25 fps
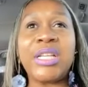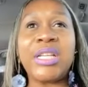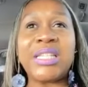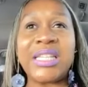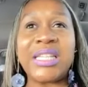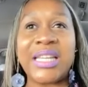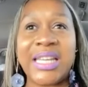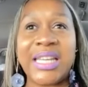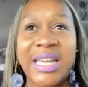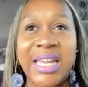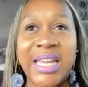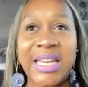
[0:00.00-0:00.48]

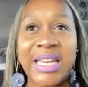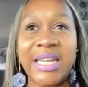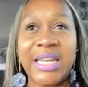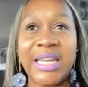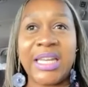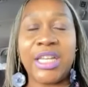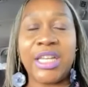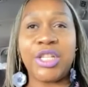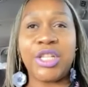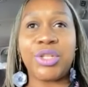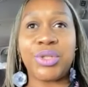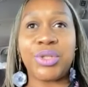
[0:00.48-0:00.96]
to
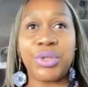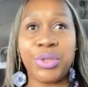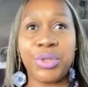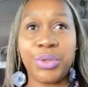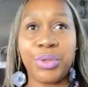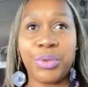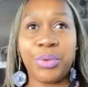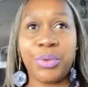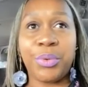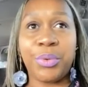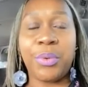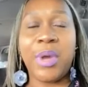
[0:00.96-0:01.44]
getting it
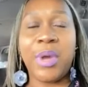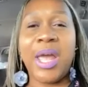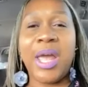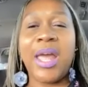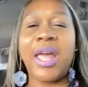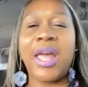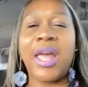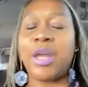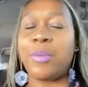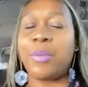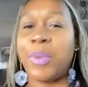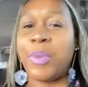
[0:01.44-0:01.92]
to
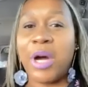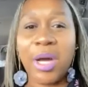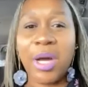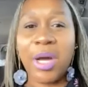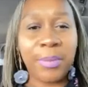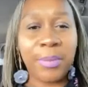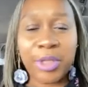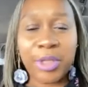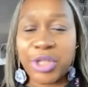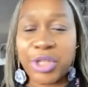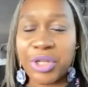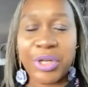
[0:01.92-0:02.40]
a
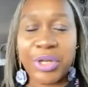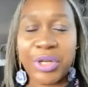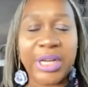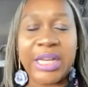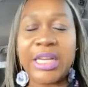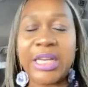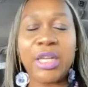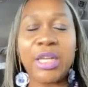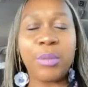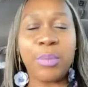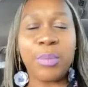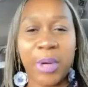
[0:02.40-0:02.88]
publisher,
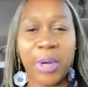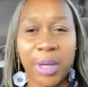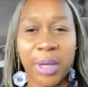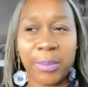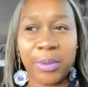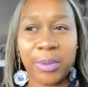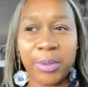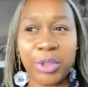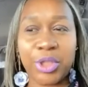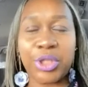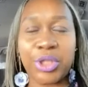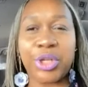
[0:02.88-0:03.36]
any
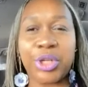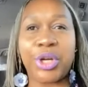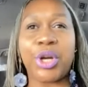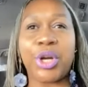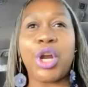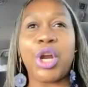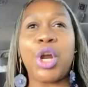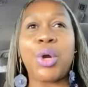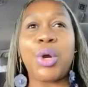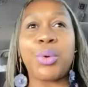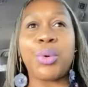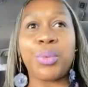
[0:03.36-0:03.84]
publisher,